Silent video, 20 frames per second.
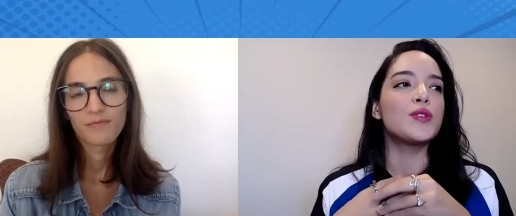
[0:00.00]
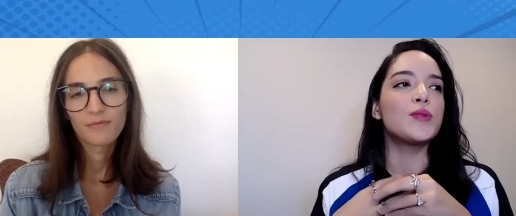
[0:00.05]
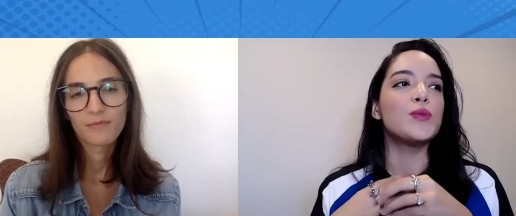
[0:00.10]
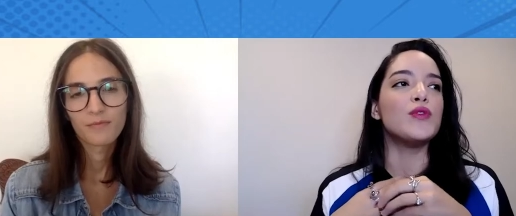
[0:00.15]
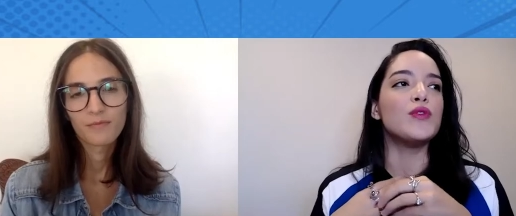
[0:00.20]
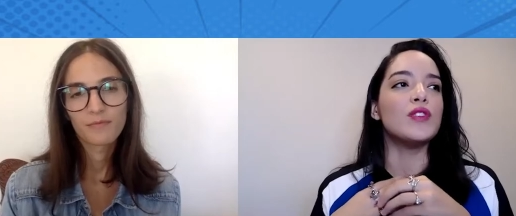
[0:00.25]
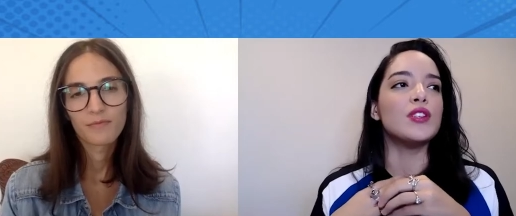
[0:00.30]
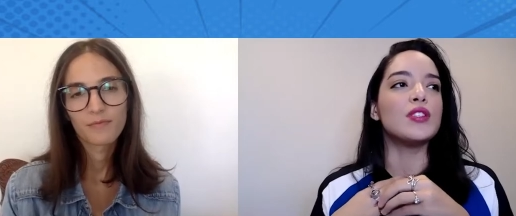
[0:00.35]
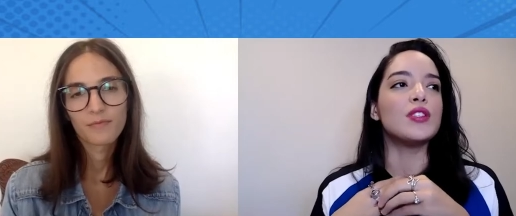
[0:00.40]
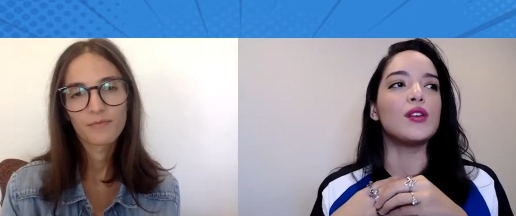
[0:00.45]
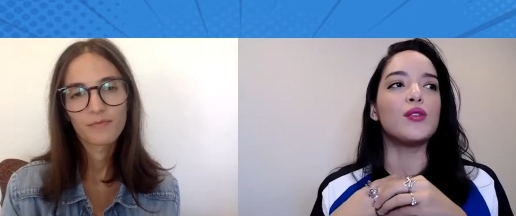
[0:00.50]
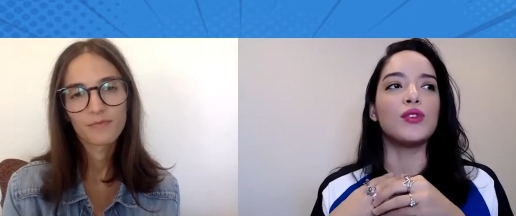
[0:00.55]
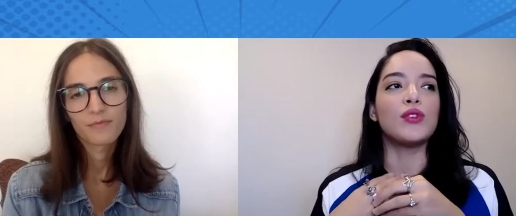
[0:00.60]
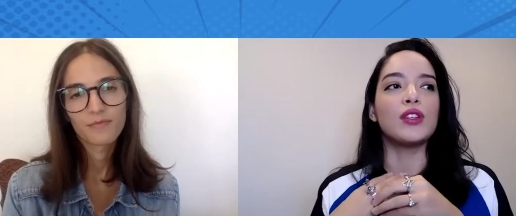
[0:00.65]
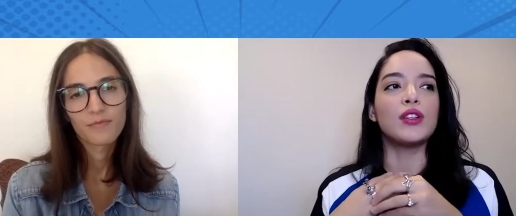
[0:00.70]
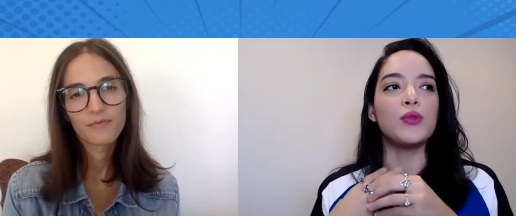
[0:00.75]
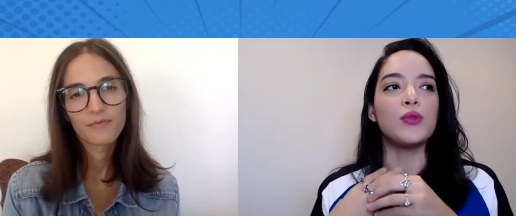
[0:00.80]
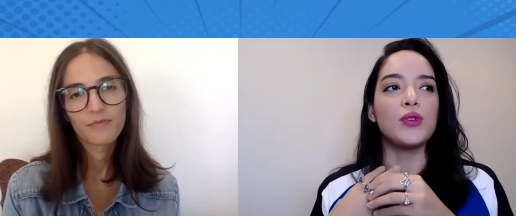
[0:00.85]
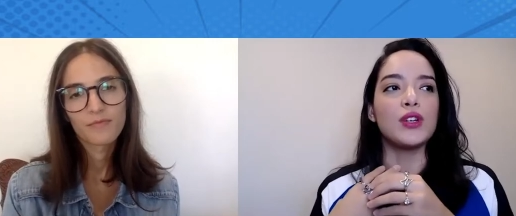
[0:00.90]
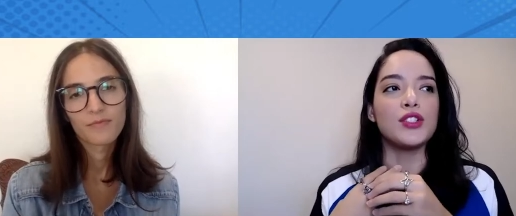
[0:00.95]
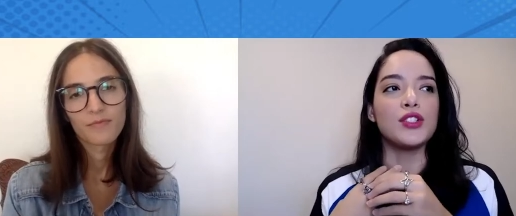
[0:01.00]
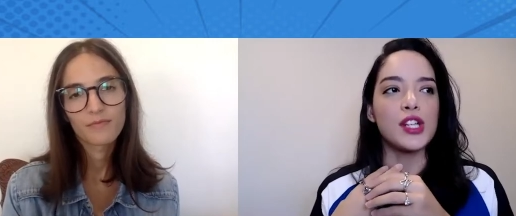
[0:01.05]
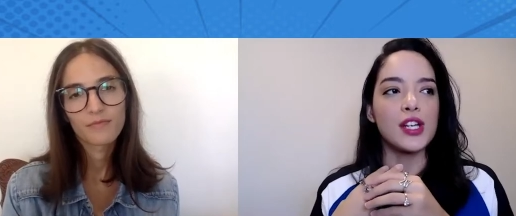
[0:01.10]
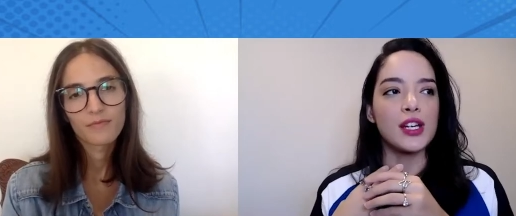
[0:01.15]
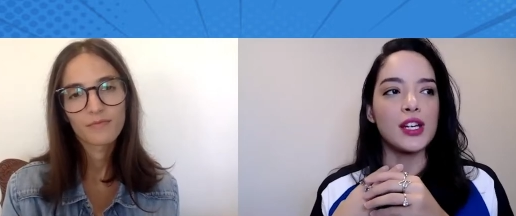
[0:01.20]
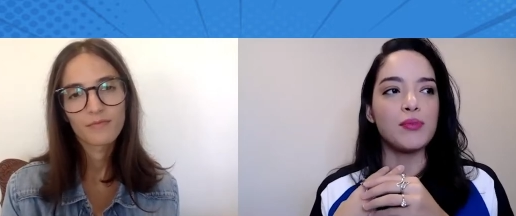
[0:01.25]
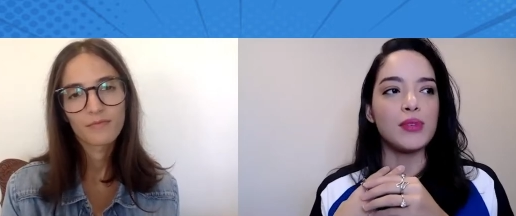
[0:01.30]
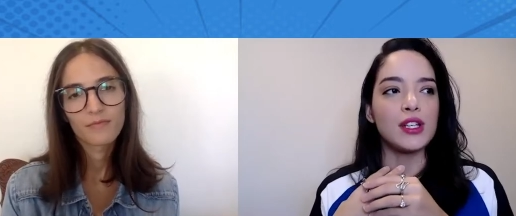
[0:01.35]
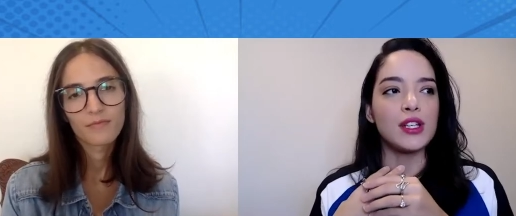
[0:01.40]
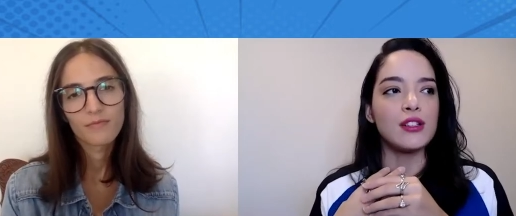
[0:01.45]
Speaker 1: movies I really wish
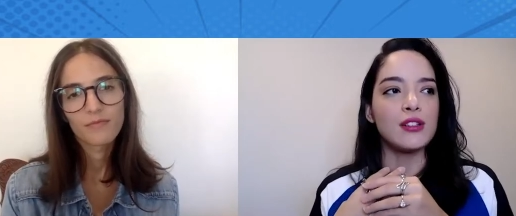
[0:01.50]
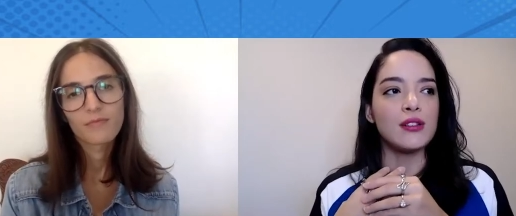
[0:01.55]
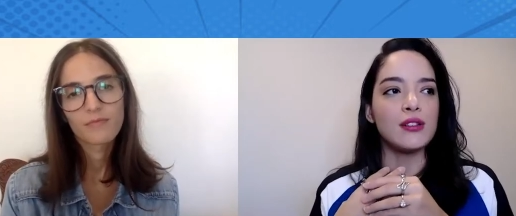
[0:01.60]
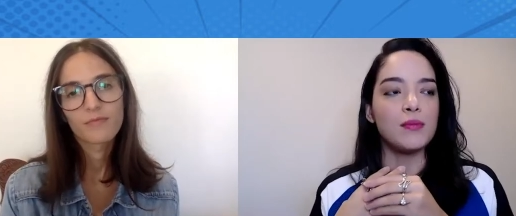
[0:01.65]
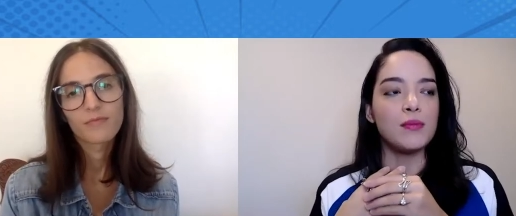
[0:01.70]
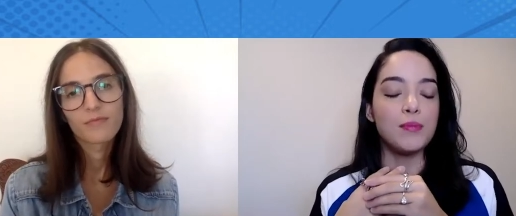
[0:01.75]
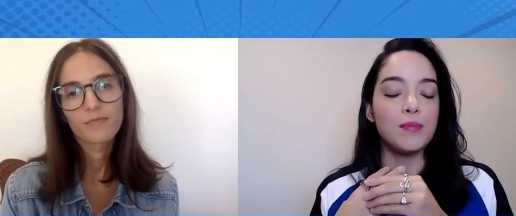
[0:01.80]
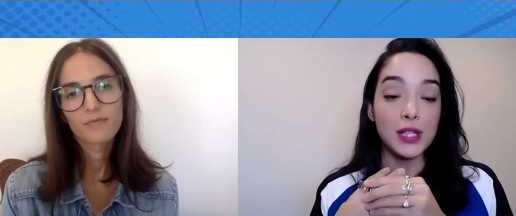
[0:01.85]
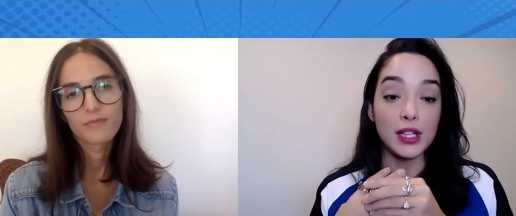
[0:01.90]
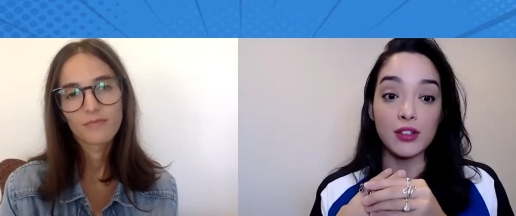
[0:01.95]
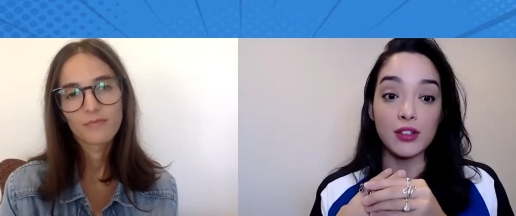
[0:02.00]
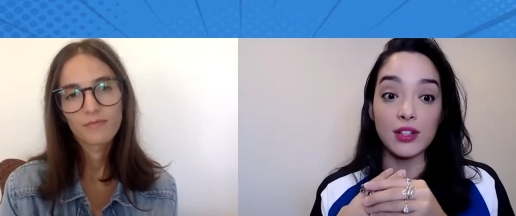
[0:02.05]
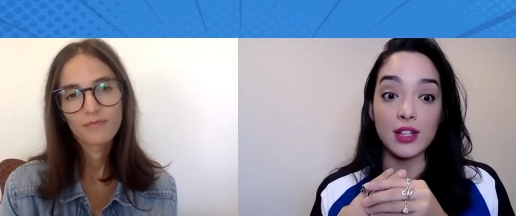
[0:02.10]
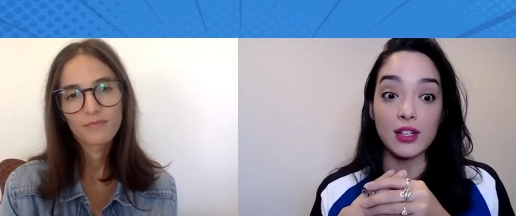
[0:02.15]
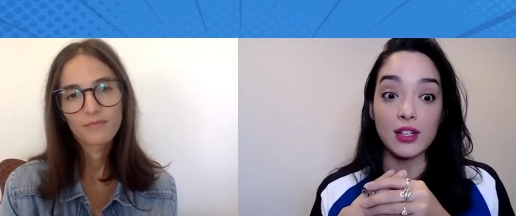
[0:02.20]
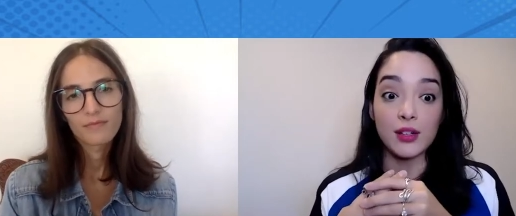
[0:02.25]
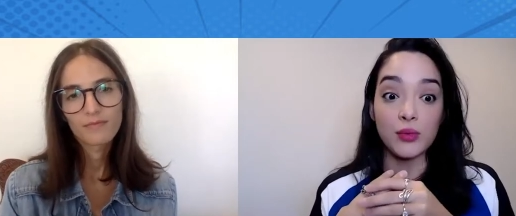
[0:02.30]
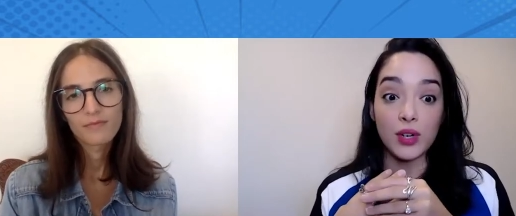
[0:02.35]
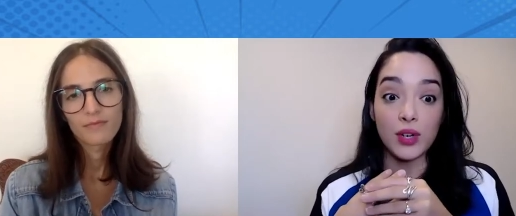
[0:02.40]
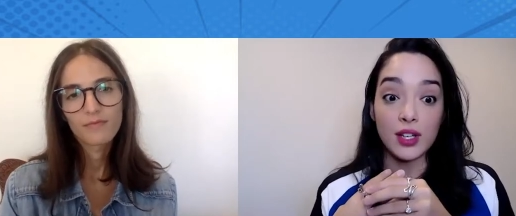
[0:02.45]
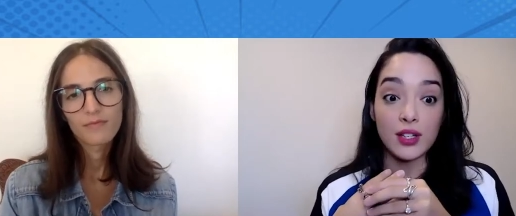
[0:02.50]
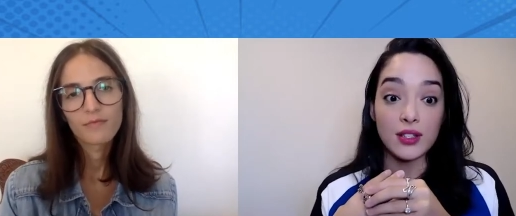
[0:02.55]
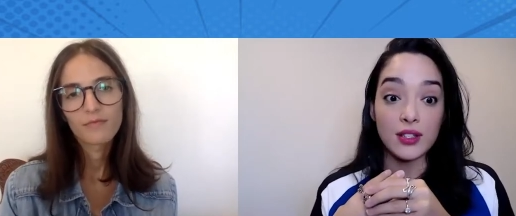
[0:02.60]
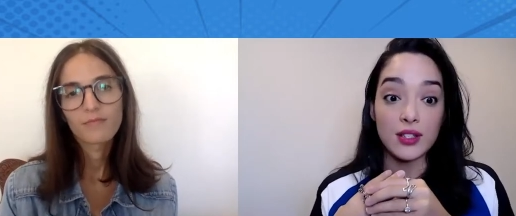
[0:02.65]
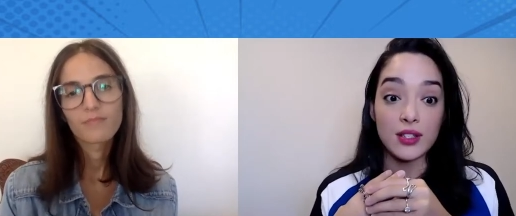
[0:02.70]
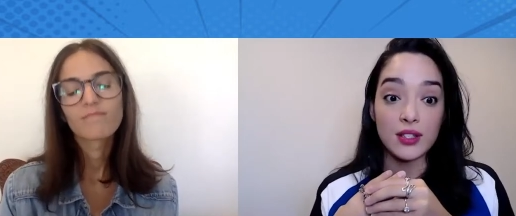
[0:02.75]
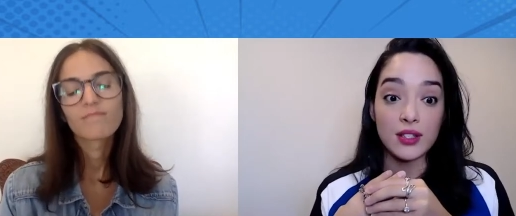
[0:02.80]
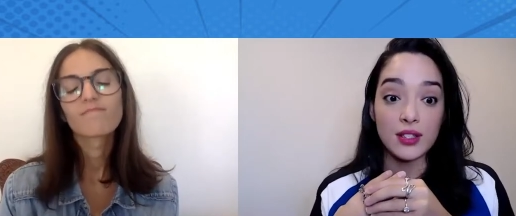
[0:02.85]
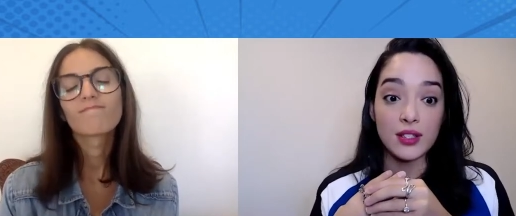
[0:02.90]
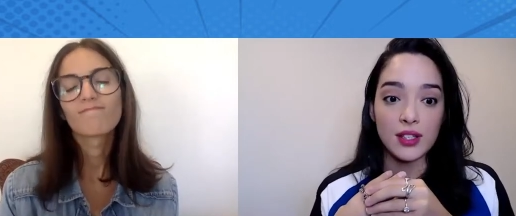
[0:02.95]
had been bigger than it was.